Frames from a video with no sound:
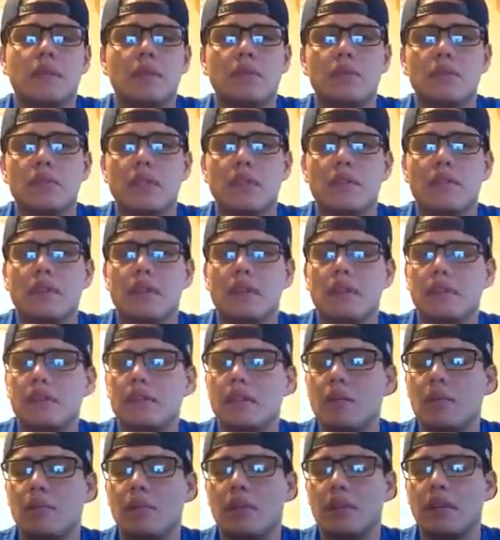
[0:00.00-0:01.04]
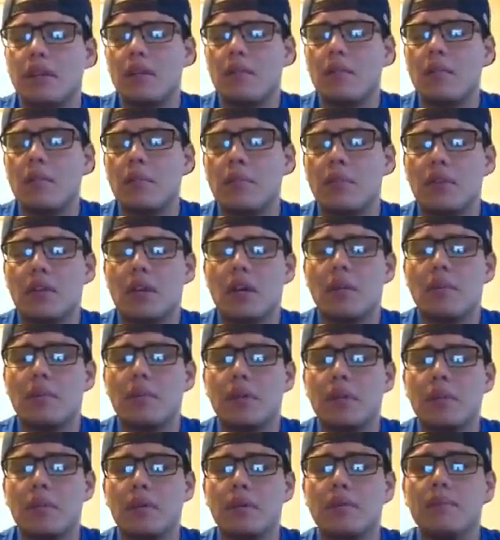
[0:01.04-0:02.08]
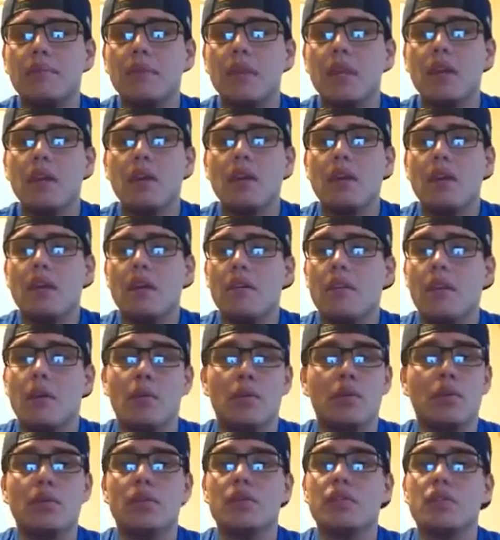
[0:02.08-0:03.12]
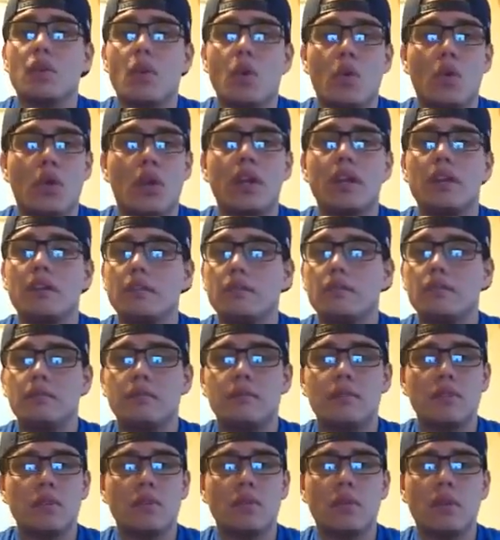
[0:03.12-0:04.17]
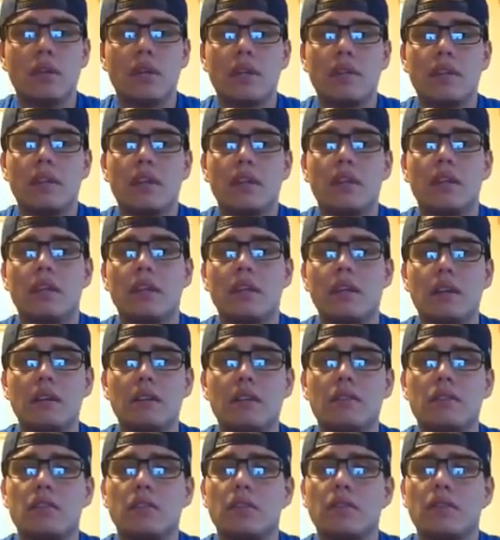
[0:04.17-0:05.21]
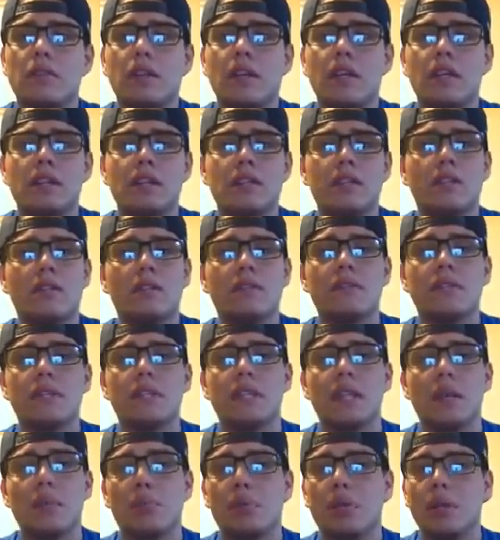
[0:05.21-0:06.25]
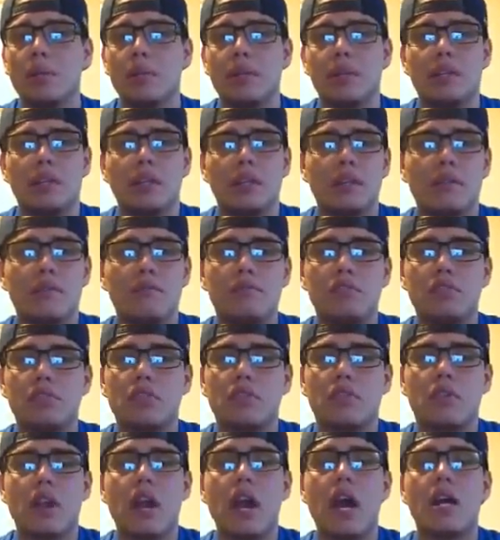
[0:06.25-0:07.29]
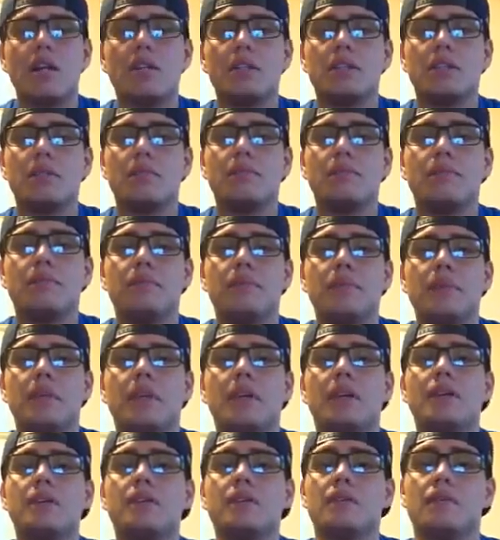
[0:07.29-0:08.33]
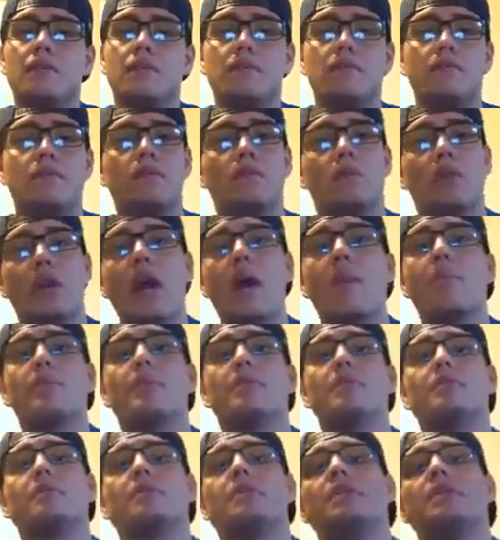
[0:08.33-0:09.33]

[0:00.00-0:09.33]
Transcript: He was giving an example, I can't remember the company, but they were doing so great, and then at the turn of the 90s, all of a sudden they plummeted. They just crashed because of what happened.